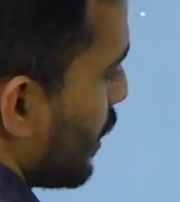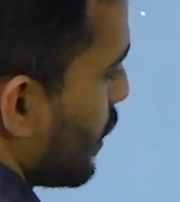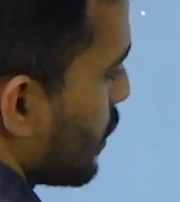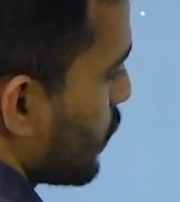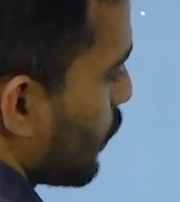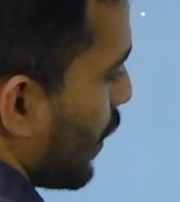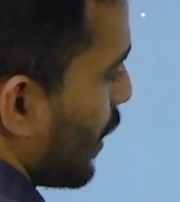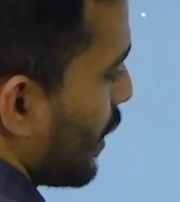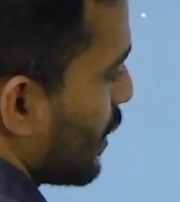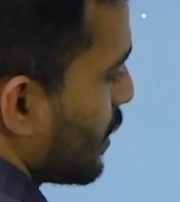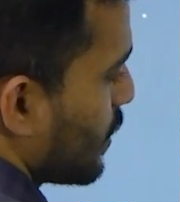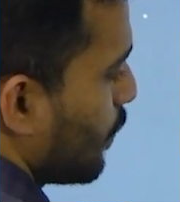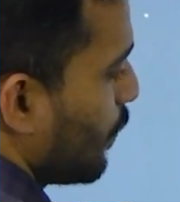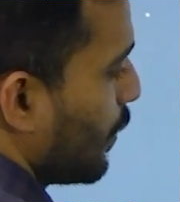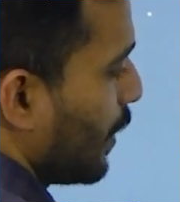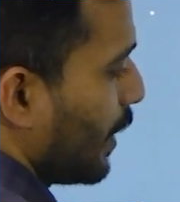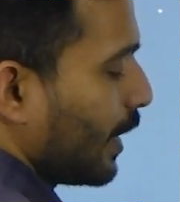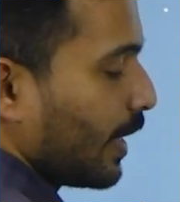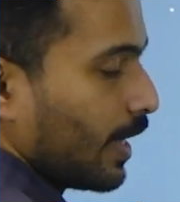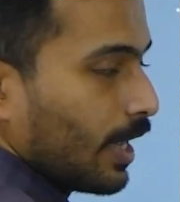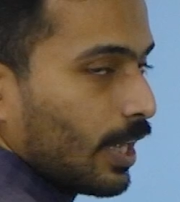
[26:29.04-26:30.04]
this one is
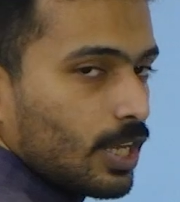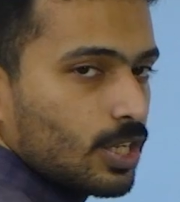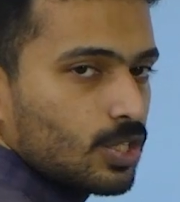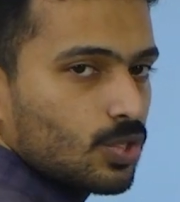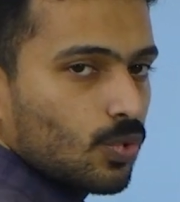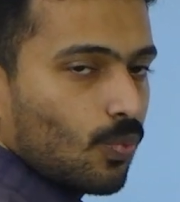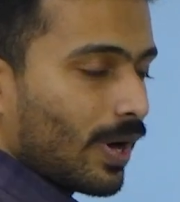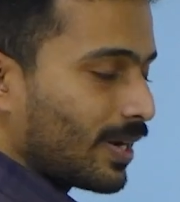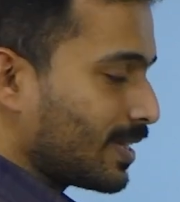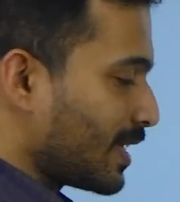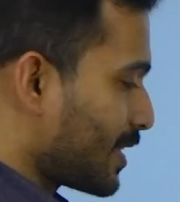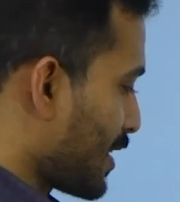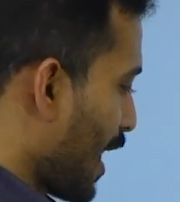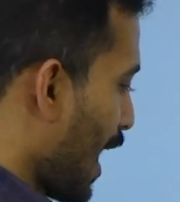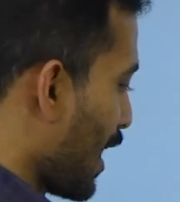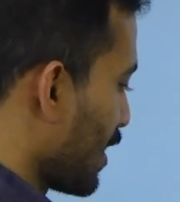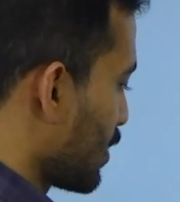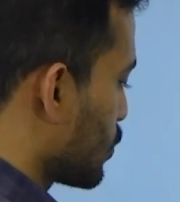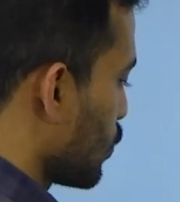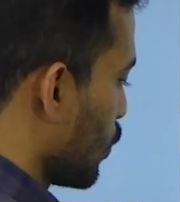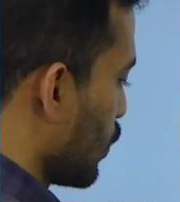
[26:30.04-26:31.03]
B. So what is the
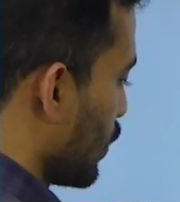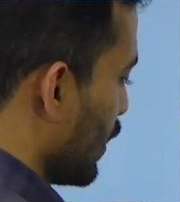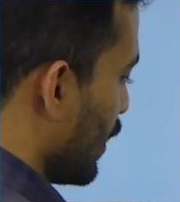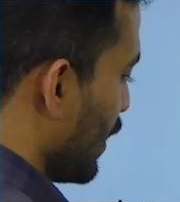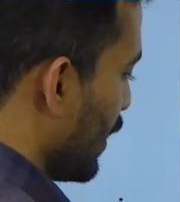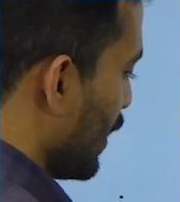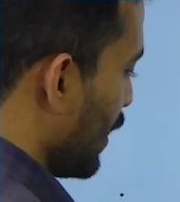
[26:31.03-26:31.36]
charge on